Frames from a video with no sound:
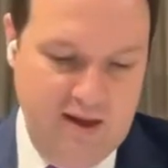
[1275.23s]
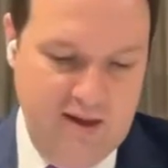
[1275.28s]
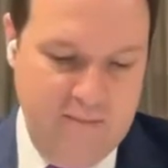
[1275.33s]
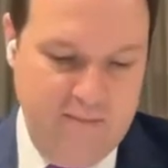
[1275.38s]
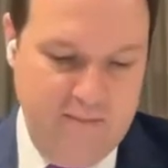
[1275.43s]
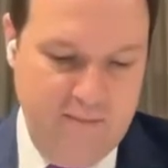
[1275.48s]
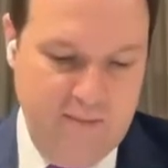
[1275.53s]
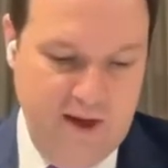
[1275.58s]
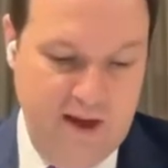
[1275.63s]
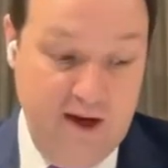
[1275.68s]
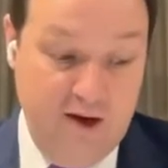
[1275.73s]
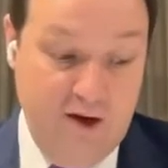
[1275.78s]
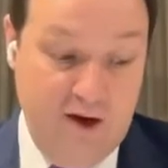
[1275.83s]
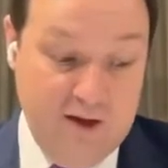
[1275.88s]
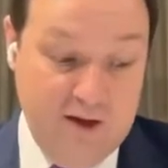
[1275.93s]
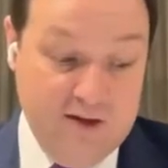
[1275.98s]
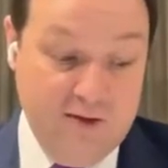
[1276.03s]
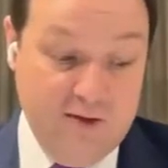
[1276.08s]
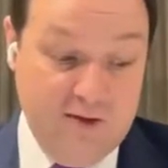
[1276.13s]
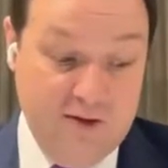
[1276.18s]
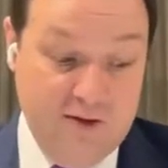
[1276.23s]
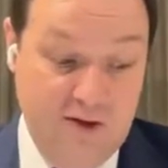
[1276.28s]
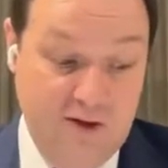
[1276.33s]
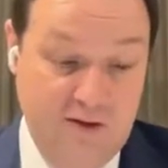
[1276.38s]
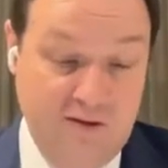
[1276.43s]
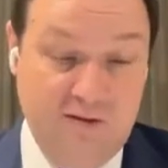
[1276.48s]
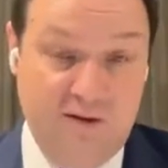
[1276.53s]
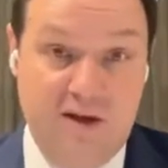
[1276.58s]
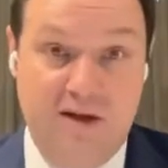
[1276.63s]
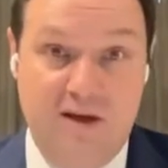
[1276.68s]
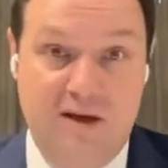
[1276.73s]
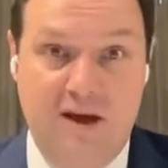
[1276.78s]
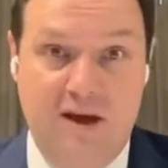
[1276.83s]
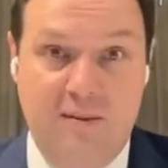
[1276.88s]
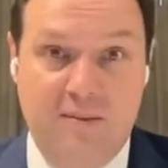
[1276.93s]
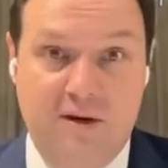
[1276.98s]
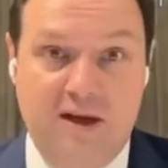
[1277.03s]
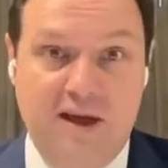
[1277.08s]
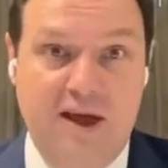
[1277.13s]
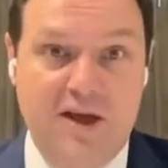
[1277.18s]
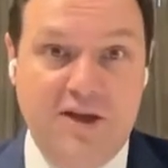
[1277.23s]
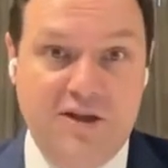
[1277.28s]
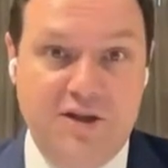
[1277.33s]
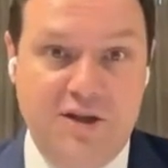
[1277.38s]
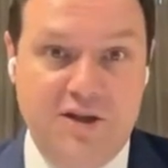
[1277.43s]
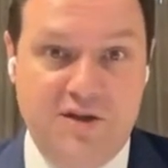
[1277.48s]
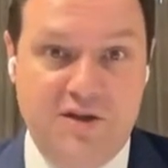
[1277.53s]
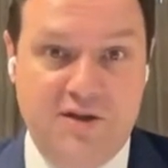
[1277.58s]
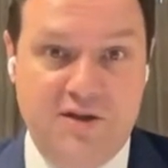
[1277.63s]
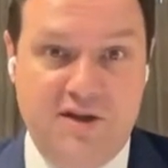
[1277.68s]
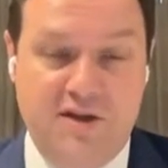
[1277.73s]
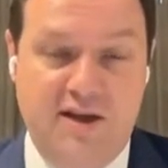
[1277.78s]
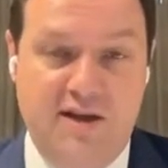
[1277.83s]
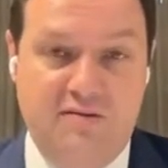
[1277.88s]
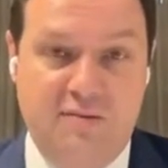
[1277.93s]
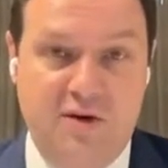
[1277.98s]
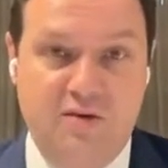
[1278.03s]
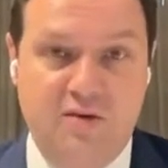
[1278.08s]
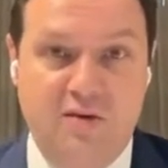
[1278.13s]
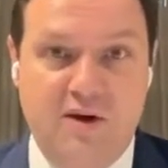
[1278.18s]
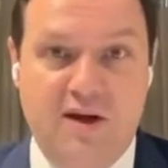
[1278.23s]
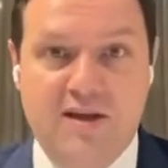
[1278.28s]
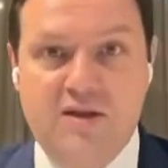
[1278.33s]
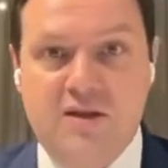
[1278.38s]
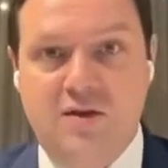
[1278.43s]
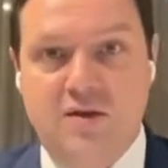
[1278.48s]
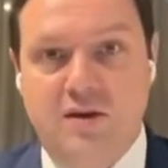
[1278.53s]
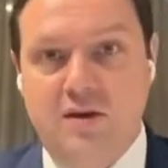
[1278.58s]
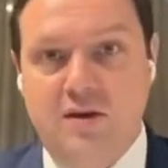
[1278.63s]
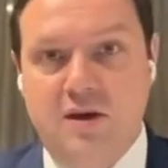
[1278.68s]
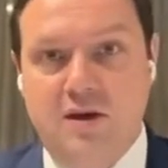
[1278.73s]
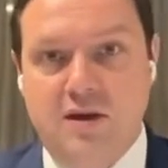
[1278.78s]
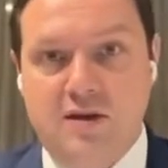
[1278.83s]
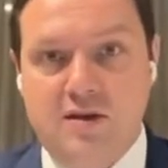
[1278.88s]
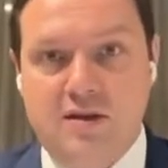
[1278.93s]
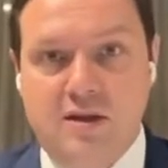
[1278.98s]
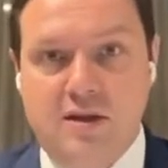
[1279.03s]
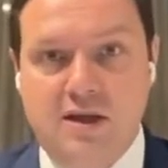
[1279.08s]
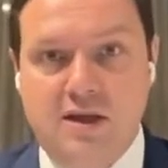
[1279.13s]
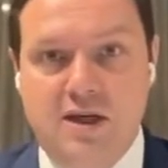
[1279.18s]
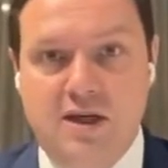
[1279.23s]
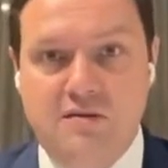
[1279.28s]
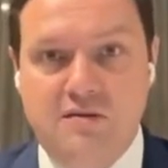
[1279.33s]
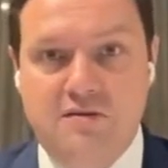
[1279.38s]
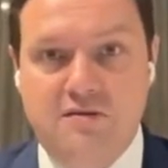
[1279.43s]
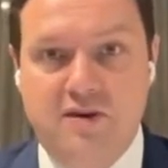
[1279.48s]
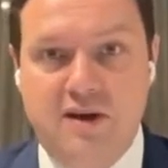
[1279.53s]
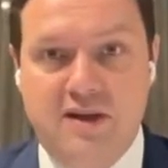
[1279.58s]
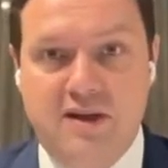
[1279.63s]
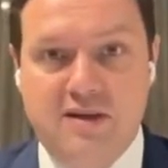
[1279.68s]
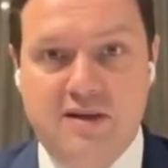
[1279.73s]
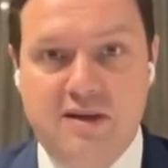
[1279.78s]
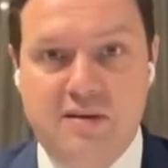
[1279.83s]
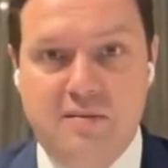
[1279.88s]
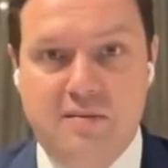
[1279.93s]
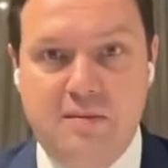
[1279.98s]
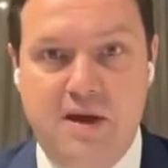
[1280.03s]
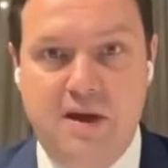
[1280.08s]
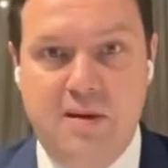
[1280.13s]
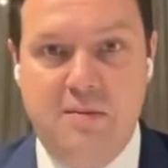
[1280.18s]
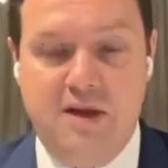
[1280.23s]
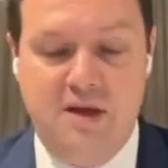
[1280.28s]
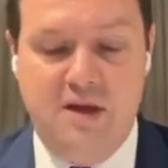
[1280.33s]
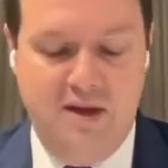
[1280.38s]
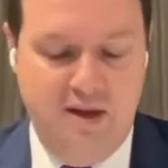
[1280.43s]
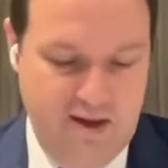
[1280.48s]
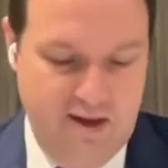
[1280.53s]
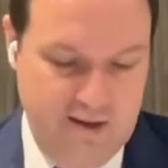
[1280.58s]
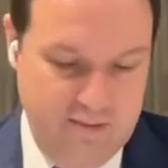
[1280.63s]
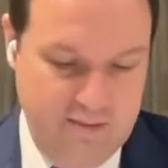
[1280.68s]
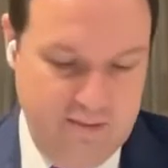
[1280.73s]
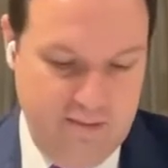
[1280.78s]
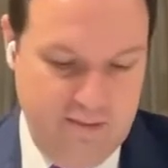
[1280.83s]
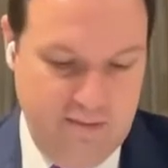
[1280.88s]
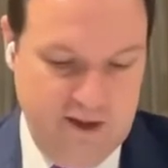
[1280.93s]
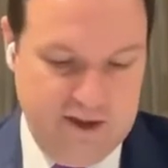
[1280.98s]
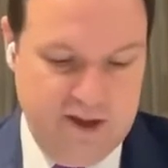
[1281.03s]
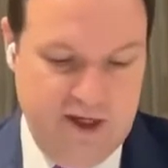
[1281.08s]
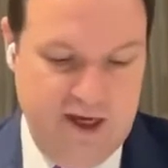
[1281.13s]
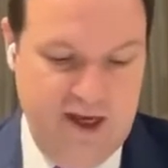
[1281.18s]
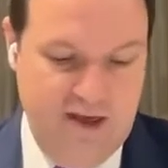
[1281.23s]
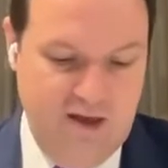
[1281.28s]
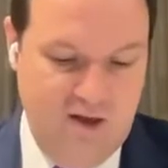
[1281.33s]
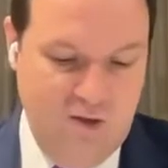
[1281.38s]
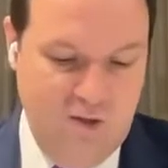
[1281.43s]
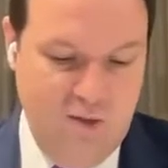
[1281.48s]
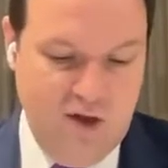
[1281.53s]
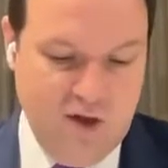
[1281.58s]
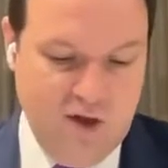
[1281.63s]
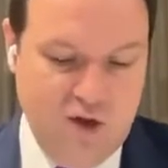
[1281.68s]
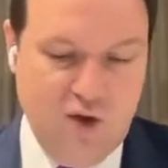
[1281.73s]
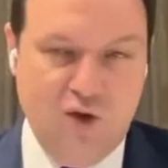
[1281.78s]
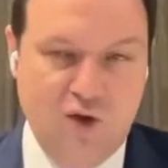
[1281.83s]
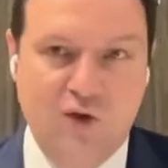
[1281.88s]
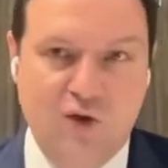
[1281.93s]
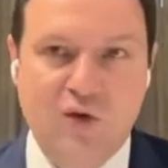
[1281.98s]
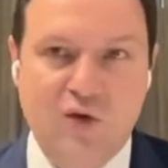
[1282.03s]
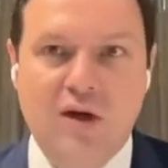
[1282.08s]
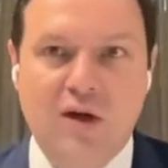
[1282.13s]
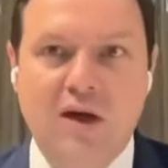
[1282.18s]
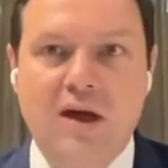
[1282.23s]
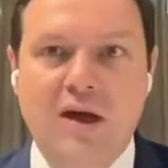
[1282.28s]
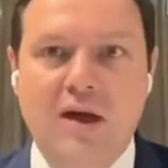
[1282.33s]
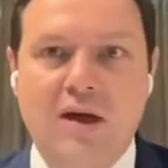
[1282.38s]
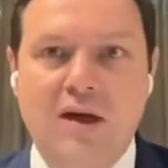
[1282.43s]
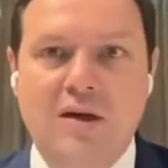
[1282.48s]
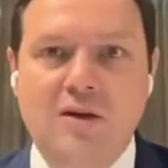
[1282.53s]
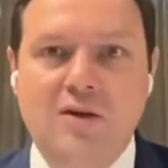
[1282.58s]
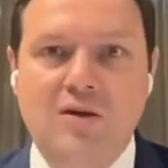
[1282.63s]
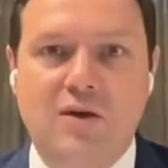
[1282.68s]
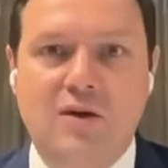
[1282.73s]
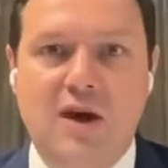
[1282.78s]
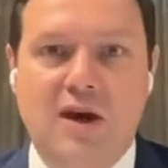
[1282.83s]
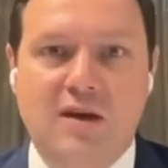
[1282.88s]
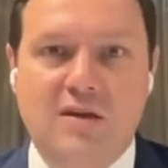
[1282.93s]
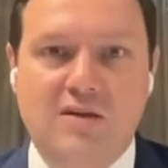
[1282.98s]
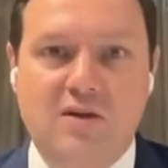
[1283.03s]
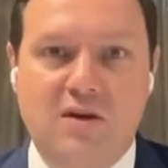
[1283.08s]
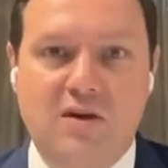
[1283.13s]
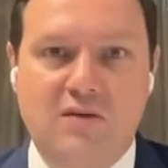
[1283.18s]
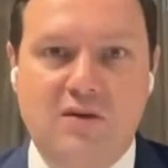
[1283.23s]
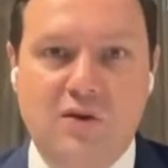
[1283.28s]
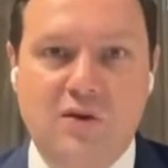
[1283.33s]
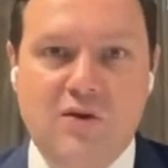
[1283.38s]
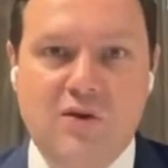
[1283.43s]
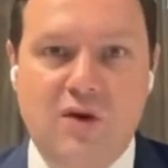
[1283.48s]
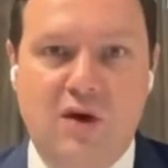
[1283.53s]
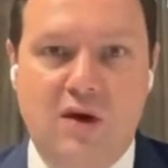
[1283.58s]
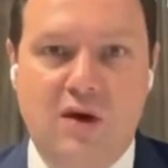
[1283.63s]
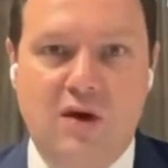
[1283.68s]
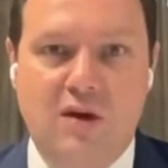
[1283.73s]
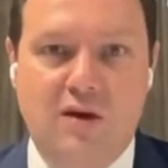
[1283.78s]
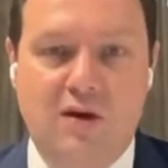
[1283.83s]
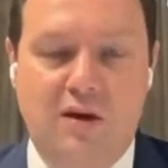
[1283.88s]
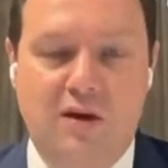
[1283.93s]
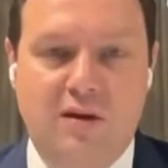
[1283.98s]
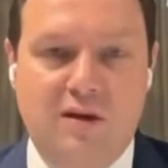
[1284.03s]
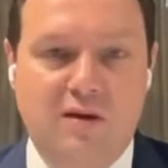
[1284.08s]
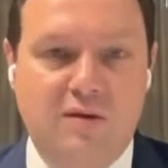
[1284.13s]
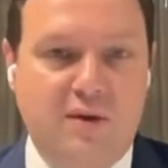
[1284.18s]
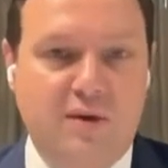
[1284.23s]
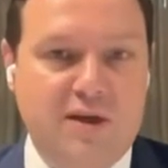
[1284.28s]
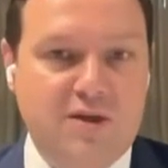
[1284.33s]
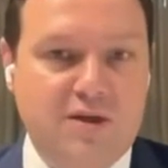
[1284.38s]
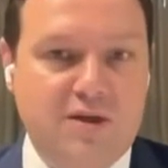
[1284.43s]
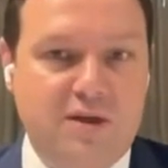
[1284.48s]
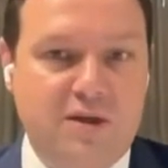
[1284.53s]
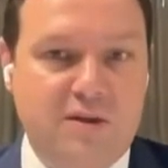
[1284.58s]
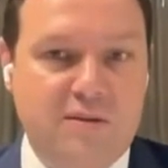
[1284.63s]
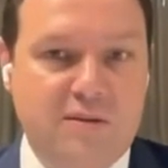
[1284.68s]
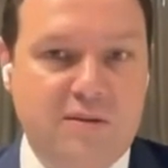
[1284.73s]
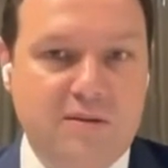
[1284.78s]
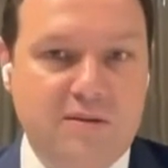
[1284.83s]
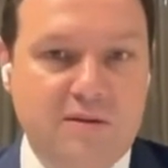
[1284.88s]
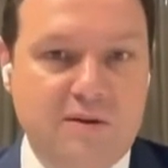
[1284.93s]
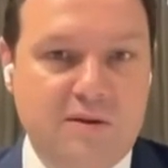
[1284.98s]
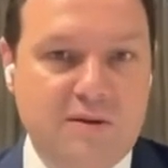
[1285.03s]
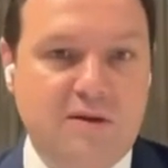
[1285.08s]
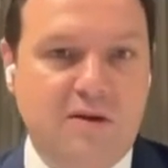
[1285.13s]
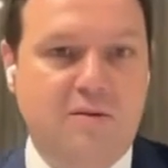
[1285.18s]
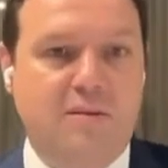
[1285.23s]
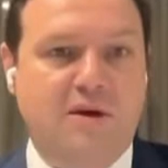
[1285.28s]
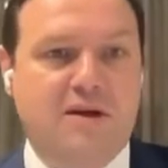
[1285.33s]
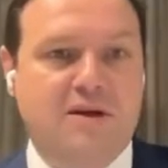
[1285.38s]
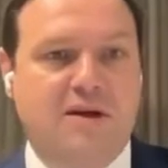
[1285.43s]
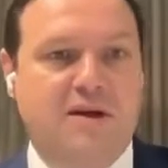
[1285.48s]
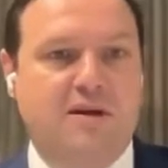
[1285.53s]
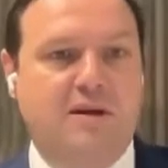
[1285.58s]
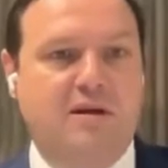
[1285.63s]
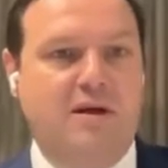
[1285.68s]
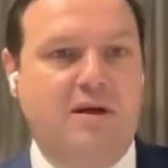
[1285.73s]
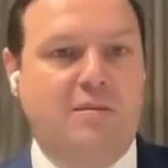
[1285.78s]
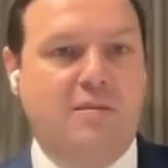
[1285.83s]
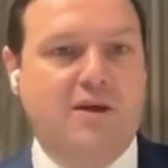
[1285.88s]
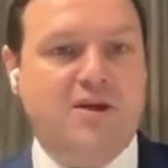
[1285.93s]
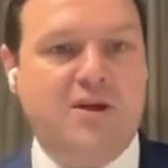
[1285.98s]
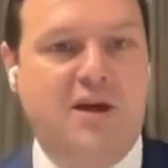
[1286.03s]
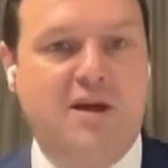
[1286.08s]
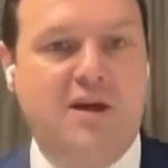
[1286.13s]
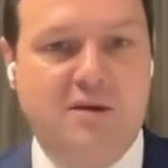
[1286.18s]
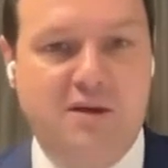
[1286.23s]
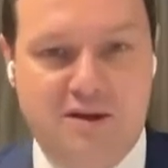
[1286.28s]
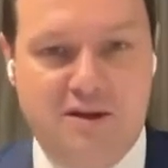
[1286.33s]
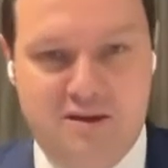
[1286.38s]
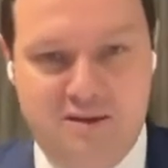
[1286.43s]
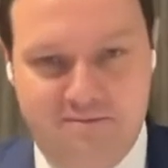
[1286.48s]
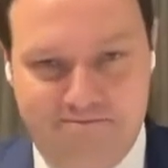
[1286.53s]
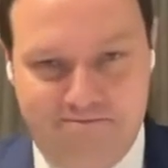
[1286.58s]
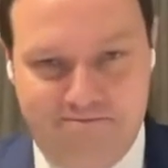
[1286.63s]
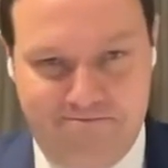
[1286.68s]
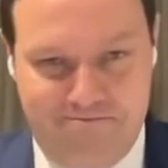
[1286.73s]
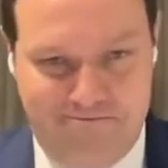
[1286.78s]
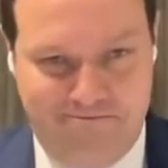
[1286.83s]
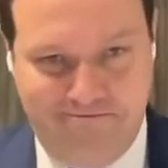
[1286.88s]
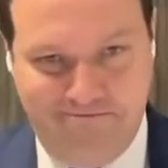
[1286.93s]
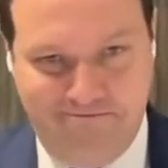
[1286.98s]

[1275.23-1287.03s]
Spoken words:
and also solve the application issues that have been raised during the consultation phase. And maybe, Maciej, you want to cast your views on that question. So Maciej, please.